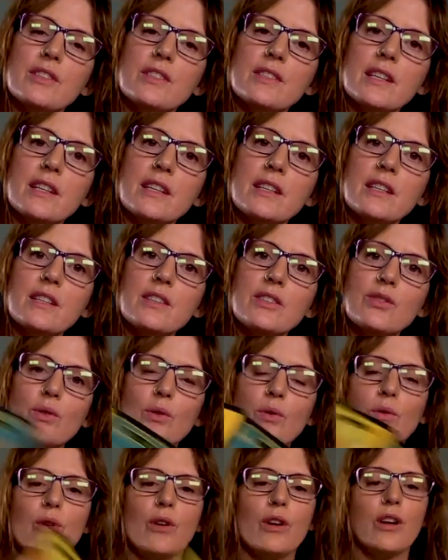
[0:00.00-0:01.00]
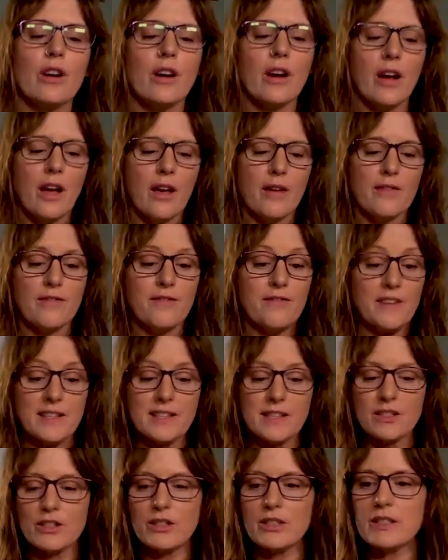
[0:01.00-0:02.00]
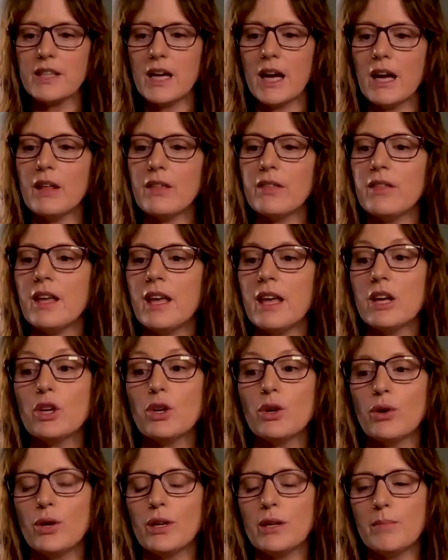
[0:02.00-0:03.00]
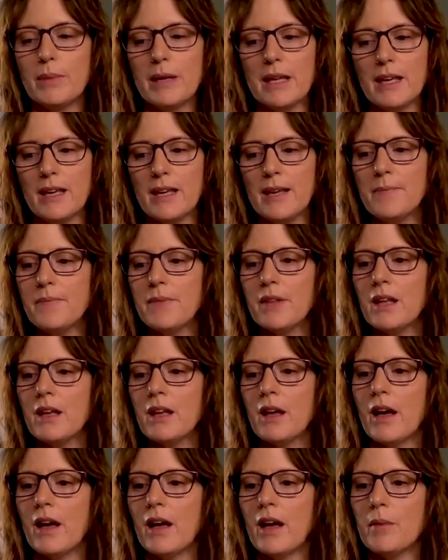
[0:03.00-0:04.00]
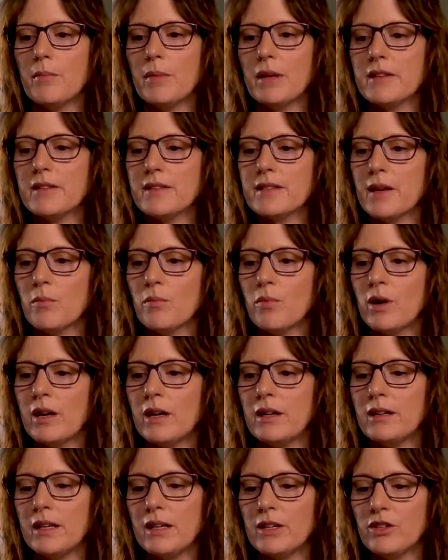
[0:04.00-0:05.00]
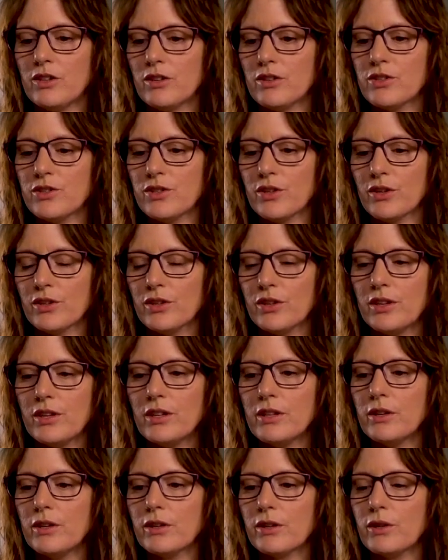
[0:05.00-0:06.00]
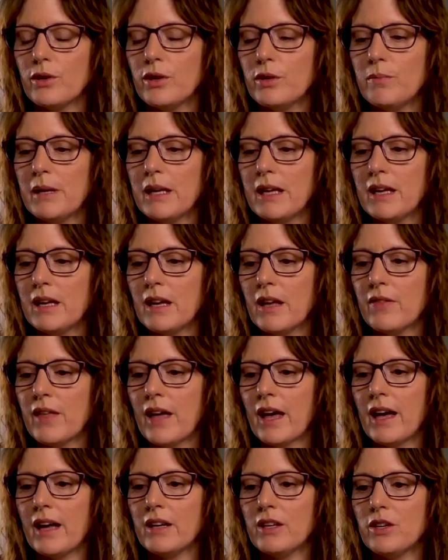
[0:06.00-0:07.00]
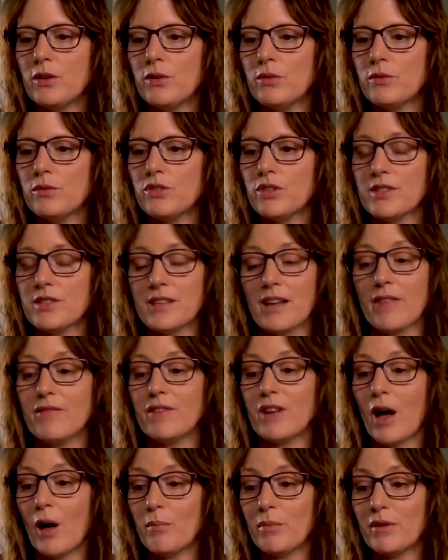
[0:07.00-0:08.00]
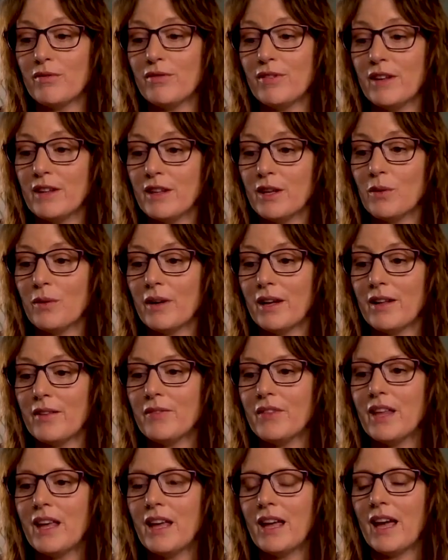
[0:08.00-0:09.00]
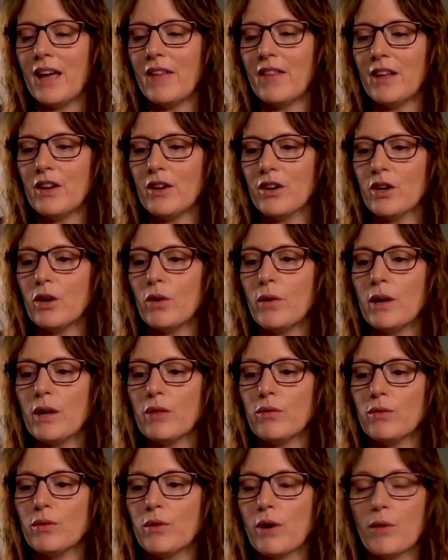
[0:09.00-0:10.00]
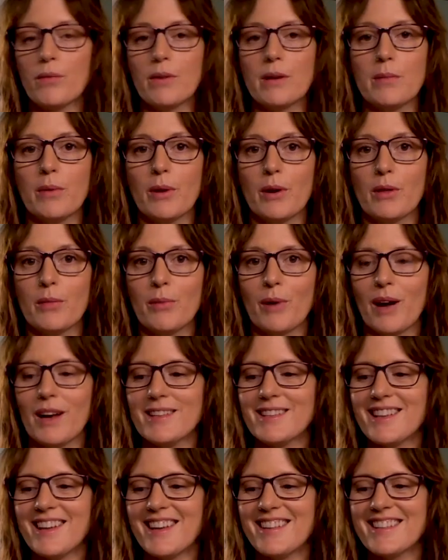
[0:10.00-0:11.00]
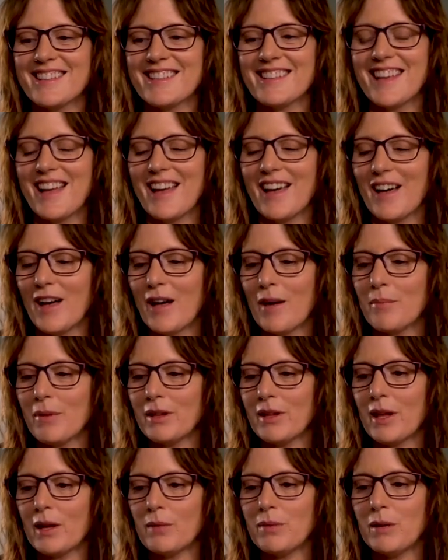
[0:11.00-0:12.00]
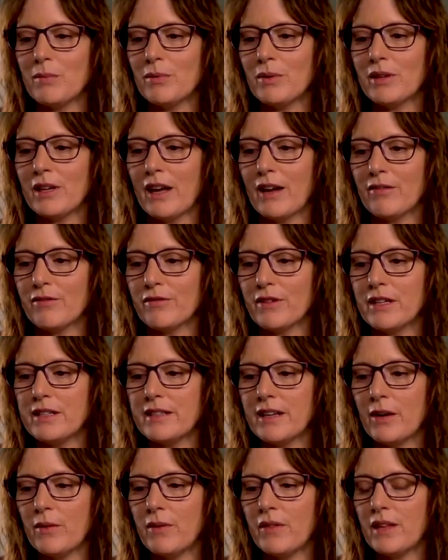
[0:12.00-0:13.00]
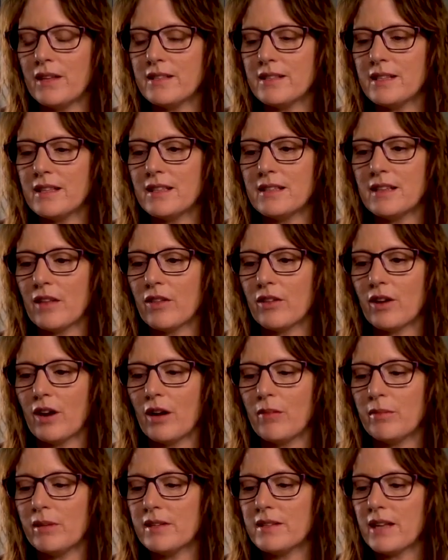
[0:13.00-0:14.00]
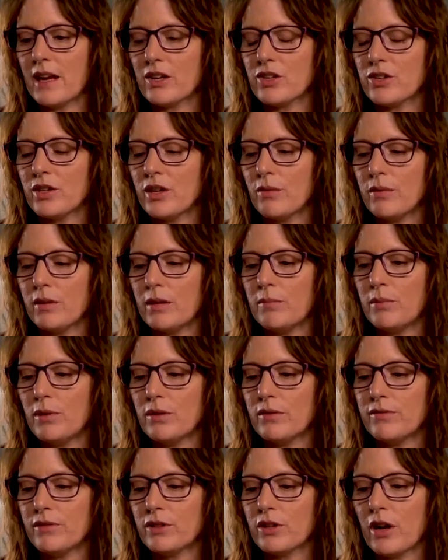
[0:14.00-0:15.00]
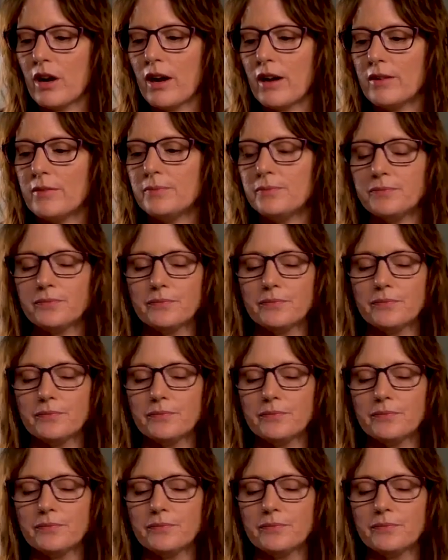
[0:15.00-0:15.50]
sickness or physical death. Could be someone in your circle. It could be that you just have not been feeling well and that you're going through a rebirth process. A lot of people get freaked out when they see the death card, but it's actually a really beautiful card.